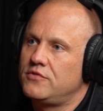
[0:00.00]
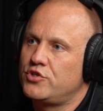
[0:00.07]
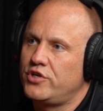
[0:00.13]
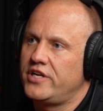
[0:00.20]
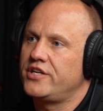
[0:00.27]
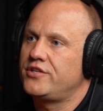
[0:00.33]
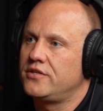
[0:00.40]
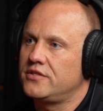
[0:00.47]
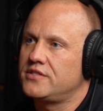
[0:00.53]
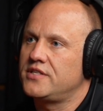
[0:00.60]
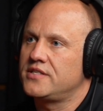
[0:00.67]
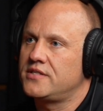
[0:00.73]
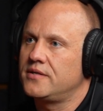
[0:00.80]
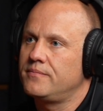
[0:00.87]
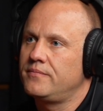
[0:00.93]
traditional
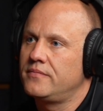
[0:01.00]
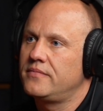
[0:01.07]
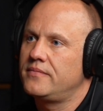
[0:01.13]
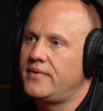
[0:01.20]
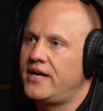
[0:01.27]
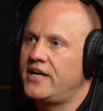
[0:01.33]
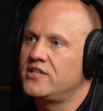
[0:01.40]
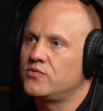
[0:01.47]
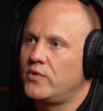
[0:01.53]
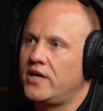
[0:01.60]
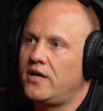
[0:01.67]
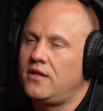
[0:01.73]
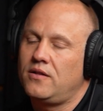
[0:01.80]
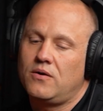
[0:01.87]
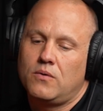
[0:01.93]
system as
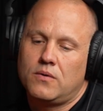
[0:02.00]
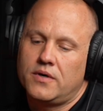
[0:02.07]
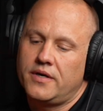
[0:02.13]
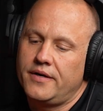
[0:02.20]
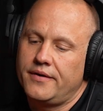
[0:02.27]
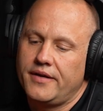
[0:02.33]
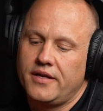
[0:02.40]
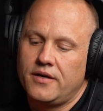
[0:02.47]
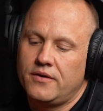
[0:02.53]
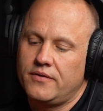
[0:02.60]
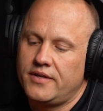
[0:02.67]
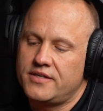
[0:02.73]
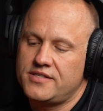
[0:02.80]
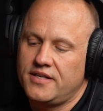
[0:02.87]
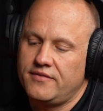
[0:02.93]
well. Or,
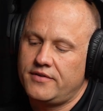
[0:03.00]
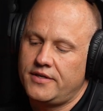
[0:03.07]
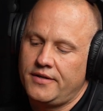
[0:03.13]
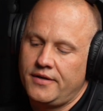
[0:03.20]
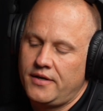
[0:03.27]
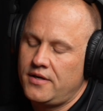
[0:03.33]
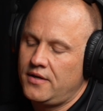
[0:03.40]
there's even,